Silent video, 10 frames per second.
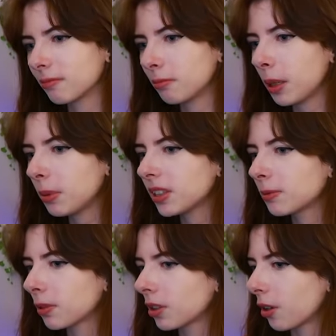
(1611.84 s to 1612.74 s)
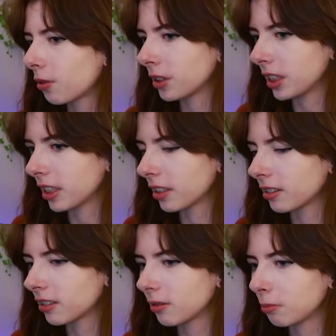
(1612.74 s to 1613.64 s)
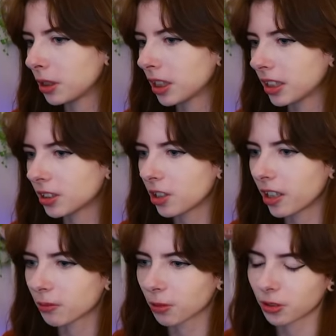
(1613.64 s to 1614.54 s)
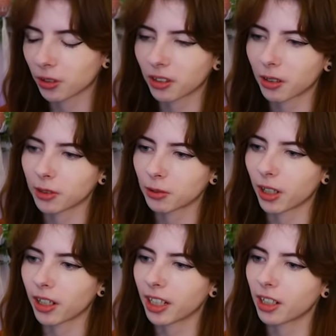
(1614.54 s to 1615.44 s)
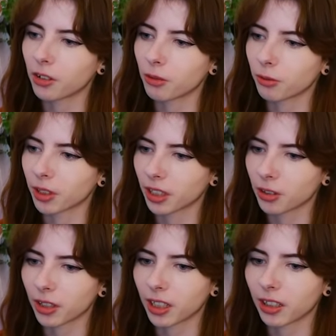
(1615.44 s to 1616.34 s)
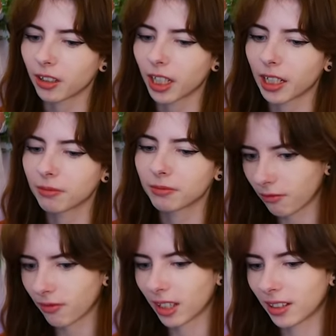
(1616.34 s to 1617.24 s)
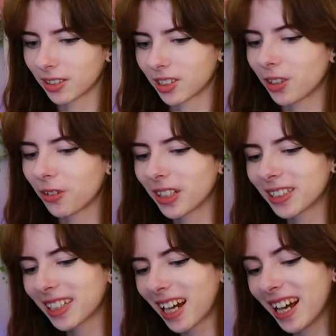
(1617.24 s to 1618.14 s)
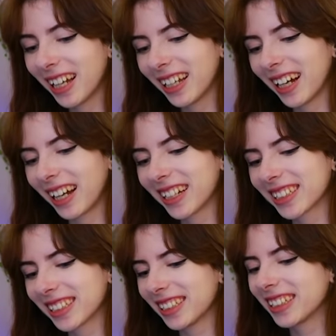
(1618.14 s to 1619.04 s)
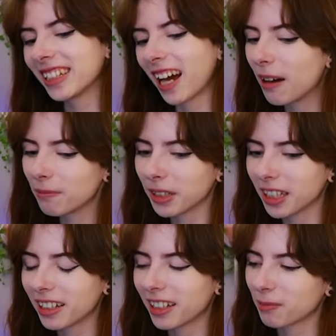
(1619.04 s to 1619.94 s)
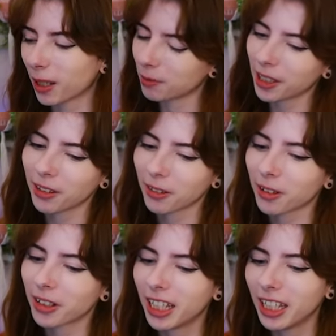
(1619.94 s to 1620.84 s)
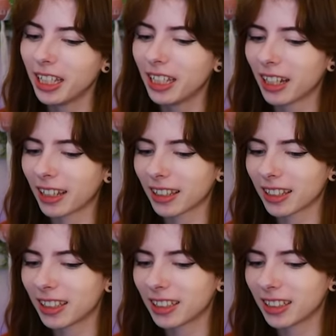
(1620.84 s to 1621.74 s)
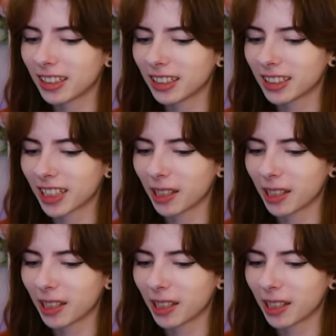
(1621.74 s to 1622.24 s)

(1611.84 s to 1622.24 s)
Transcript: maybe is below Nia because she has more screen time as well. And I do really enjoy Nia a lot. So this guy I actually did not meet in my playthrough. I think he his